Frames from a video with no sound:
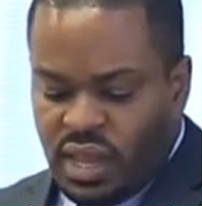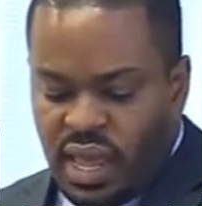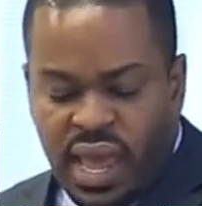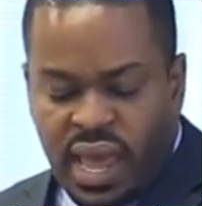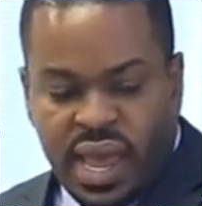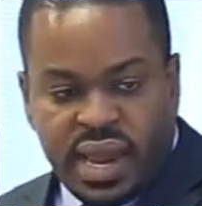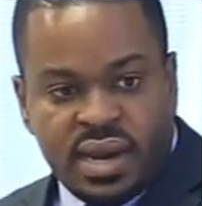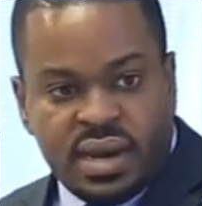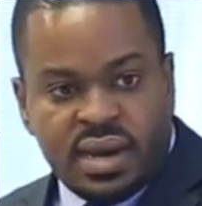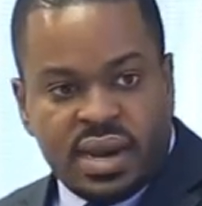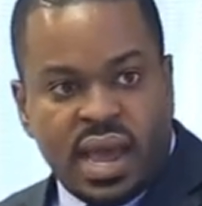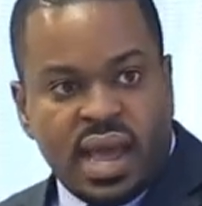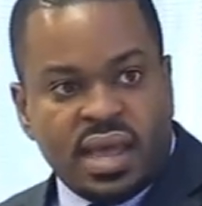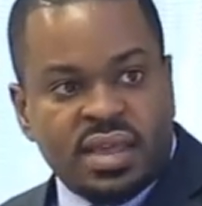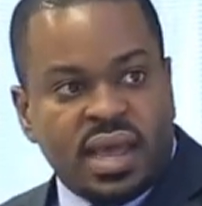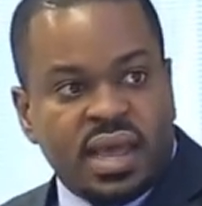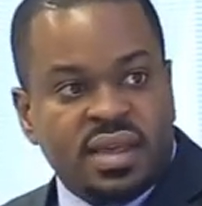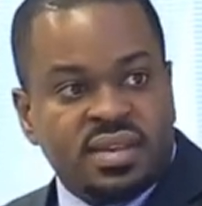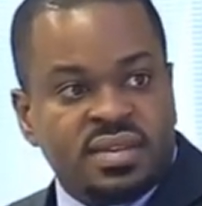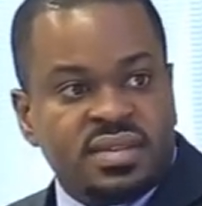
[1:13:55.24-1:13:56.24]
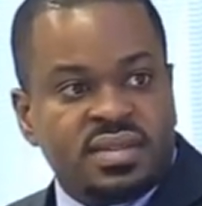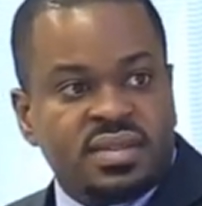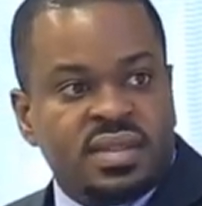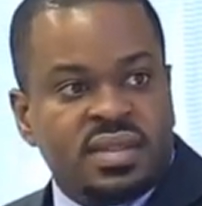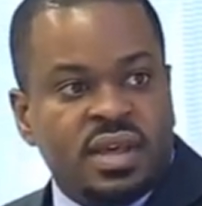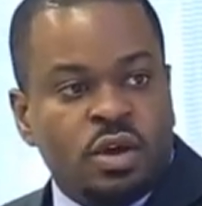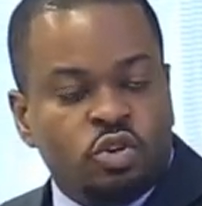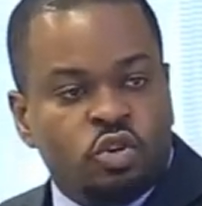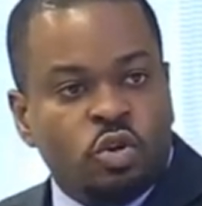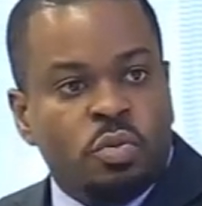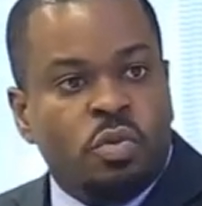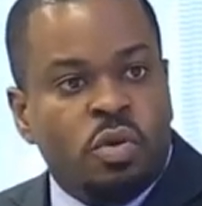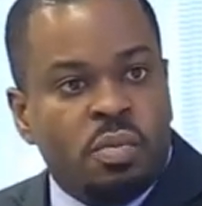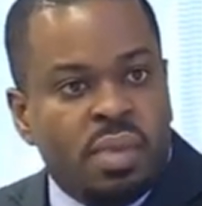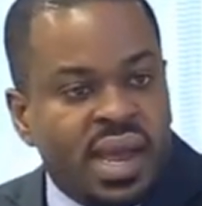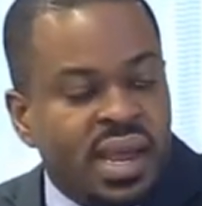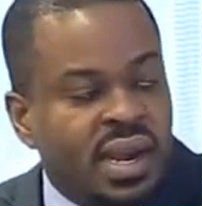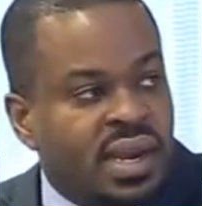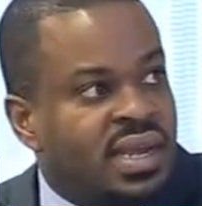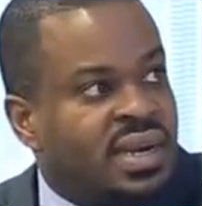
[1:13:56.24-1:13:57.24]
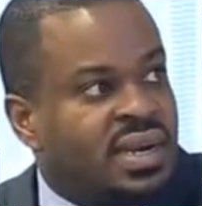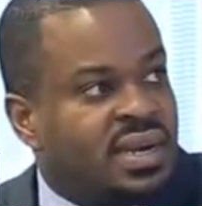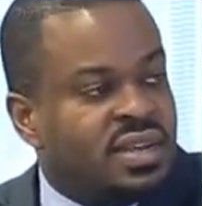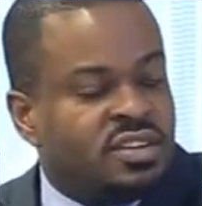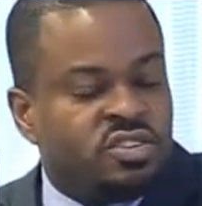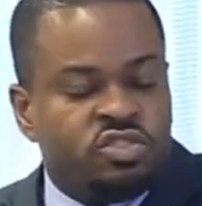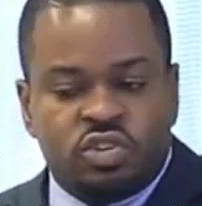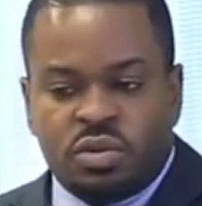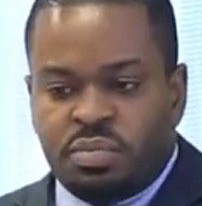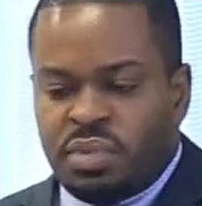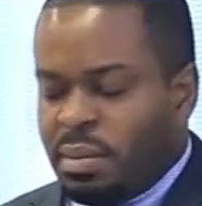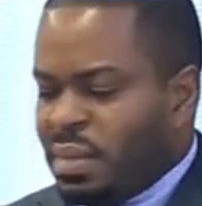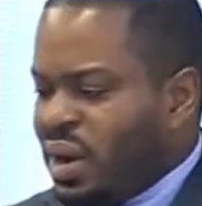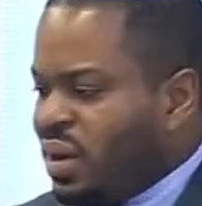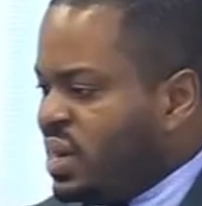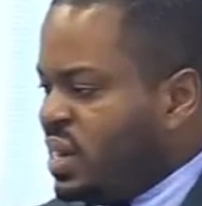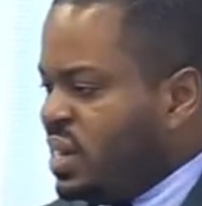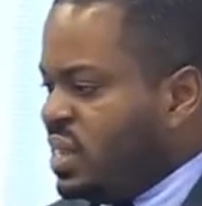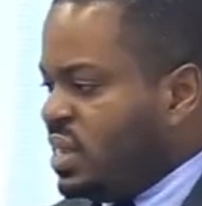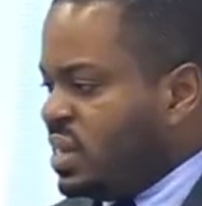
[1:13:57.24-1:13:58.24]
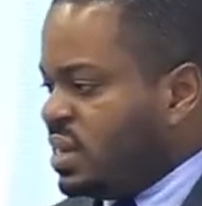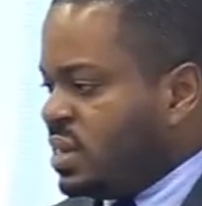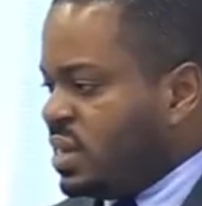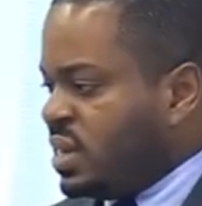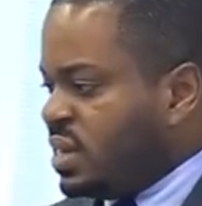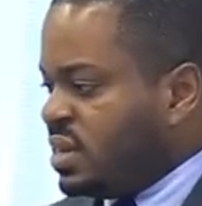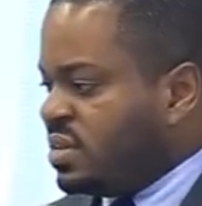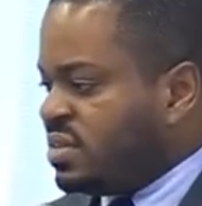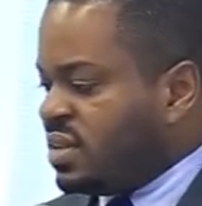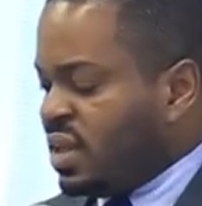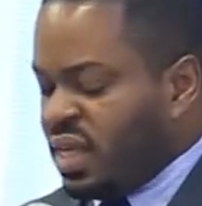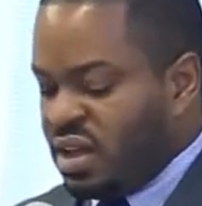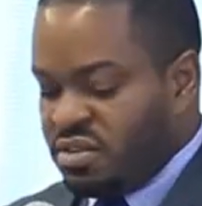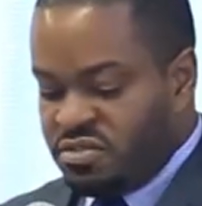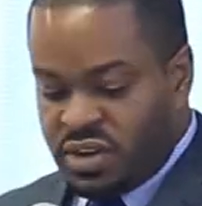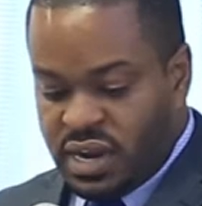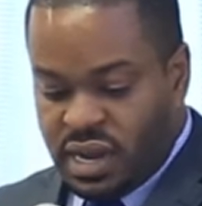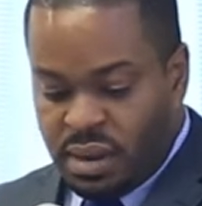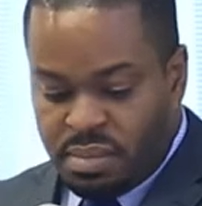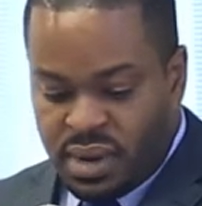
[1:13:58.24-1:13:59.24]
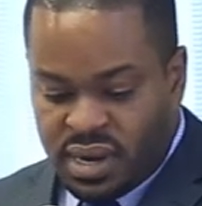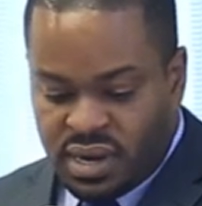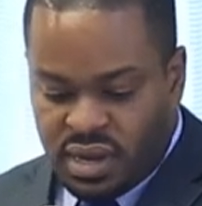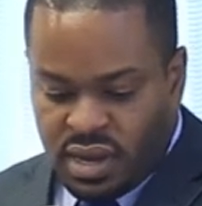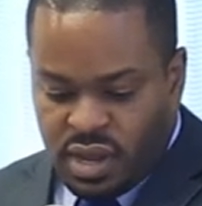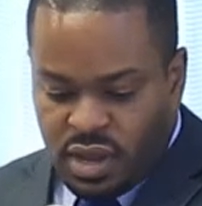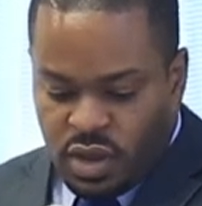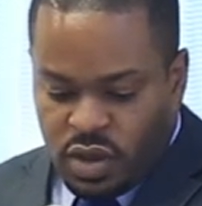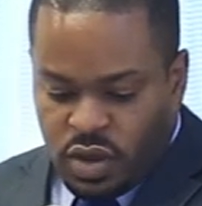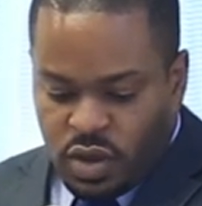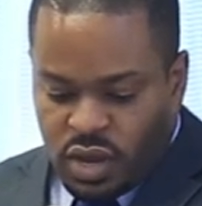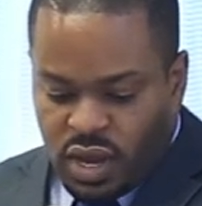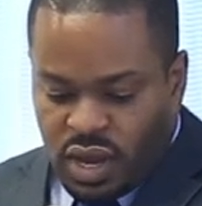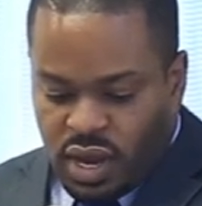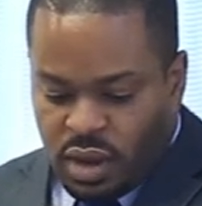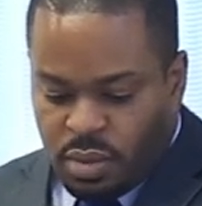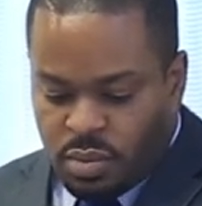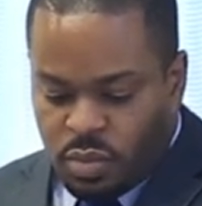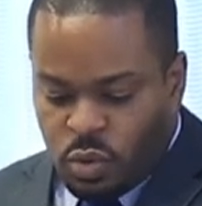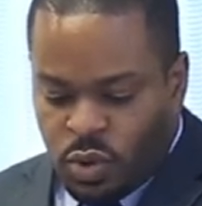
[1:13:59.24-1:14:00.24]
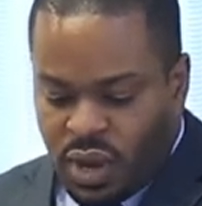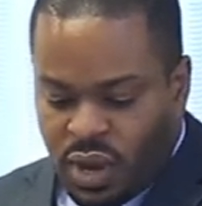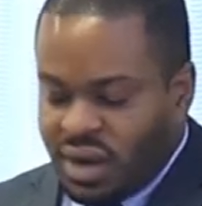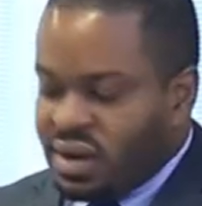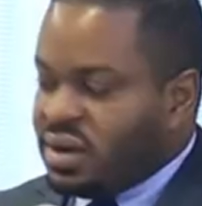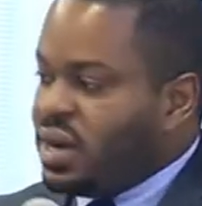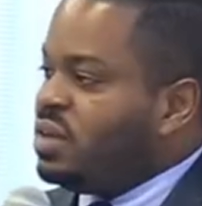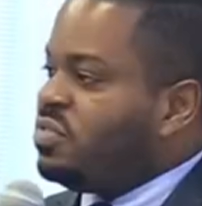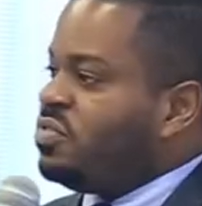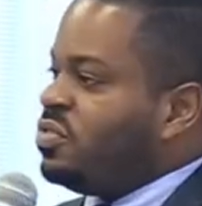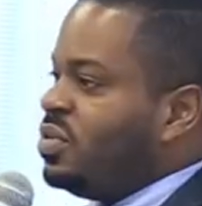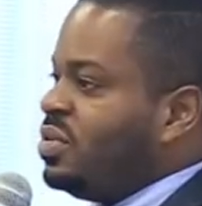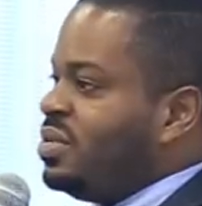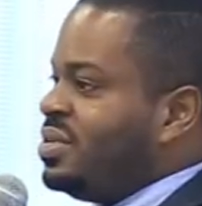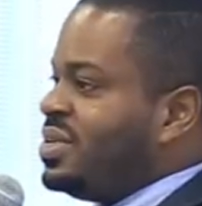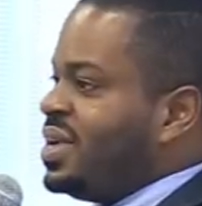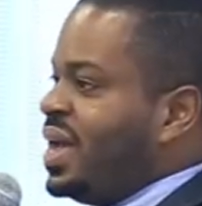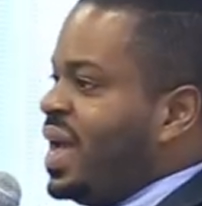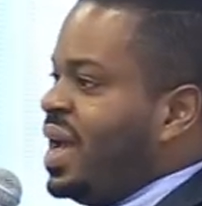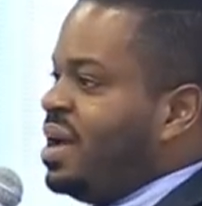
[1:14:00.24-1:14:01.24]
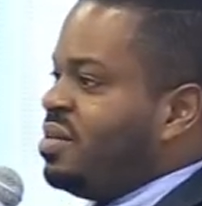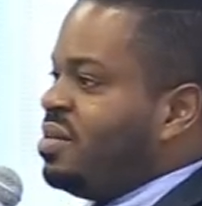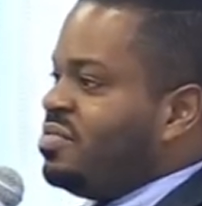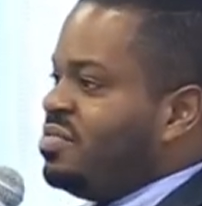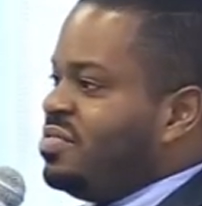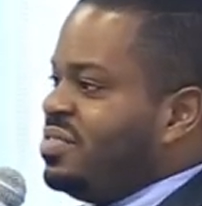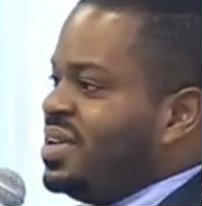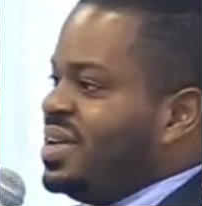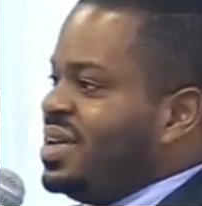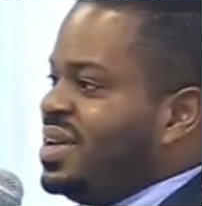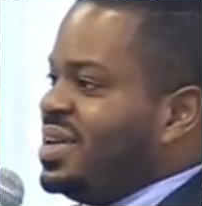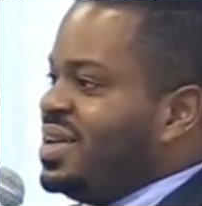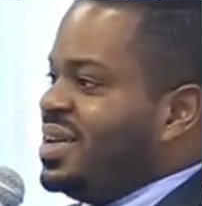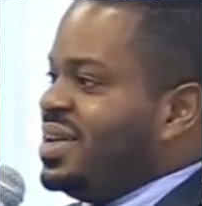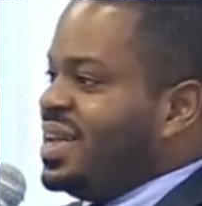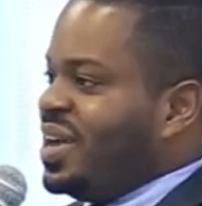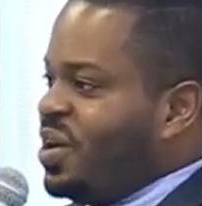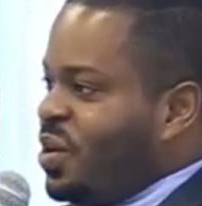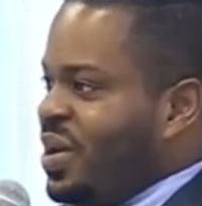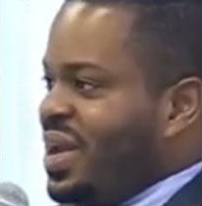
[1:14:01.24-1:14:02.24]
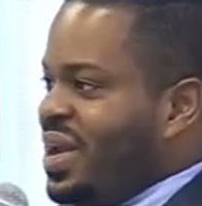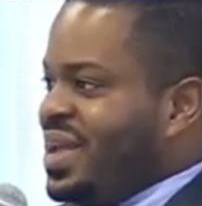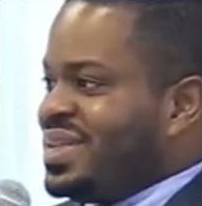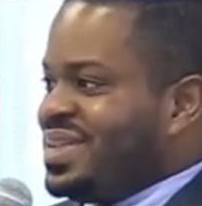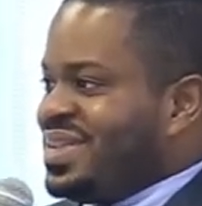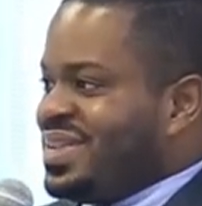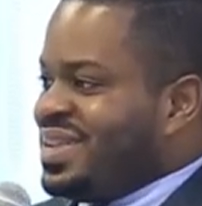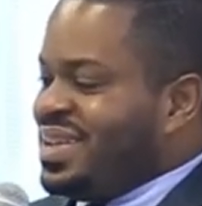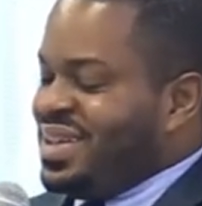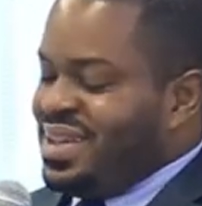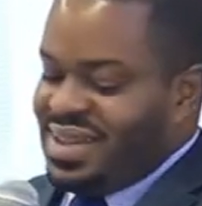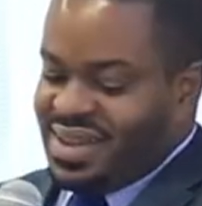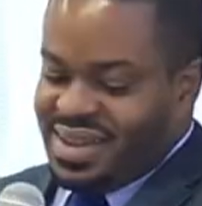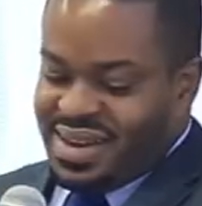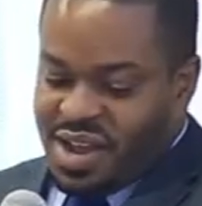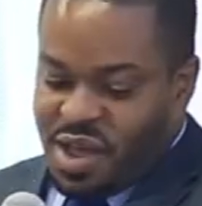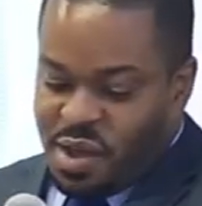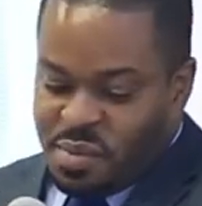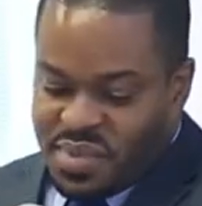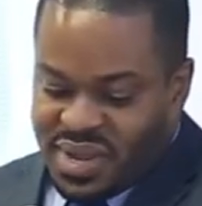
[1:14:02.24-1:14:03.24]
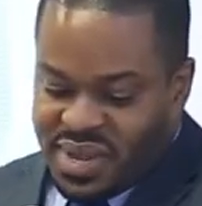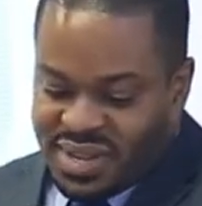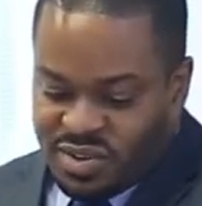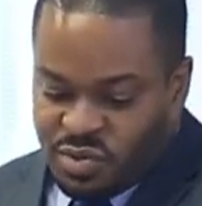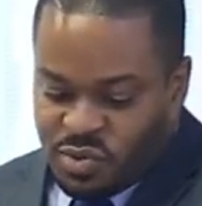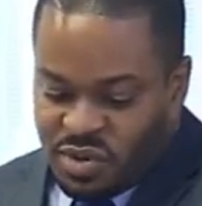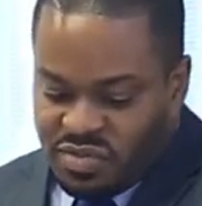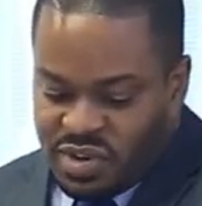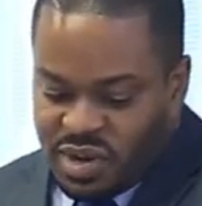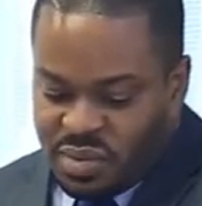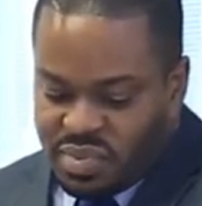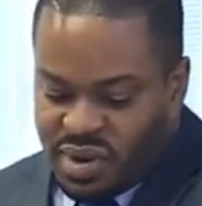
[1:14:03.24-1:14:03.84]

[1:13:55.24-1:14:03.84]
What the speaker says: and the automobile industry, primarily in South Africa. But we are grateful to have Nicholas in our midst. We're very